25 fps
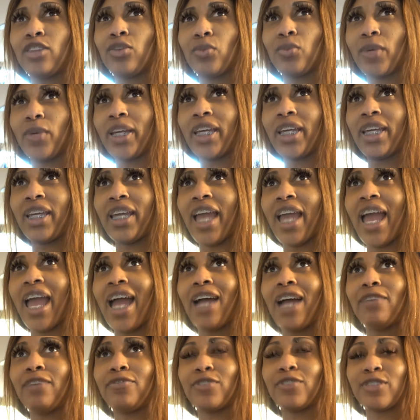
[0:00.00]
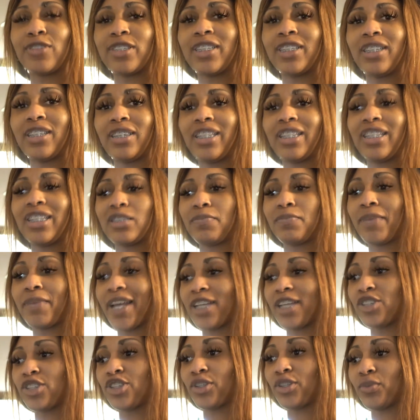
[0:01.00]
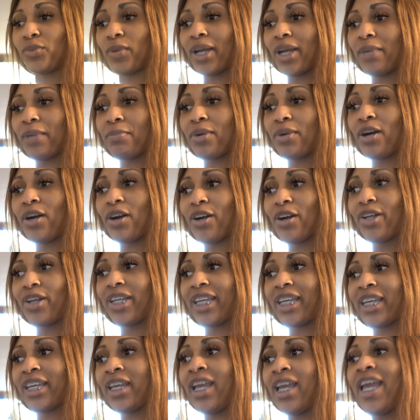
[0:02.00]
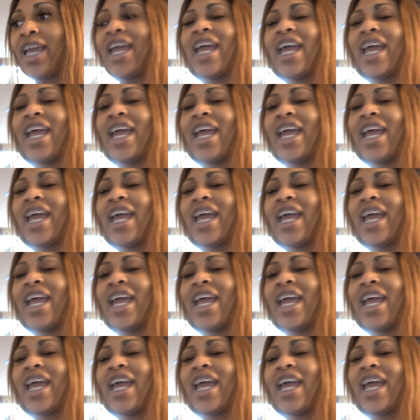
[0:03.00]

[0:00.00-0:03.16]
three after Cynthia's bachelorette party?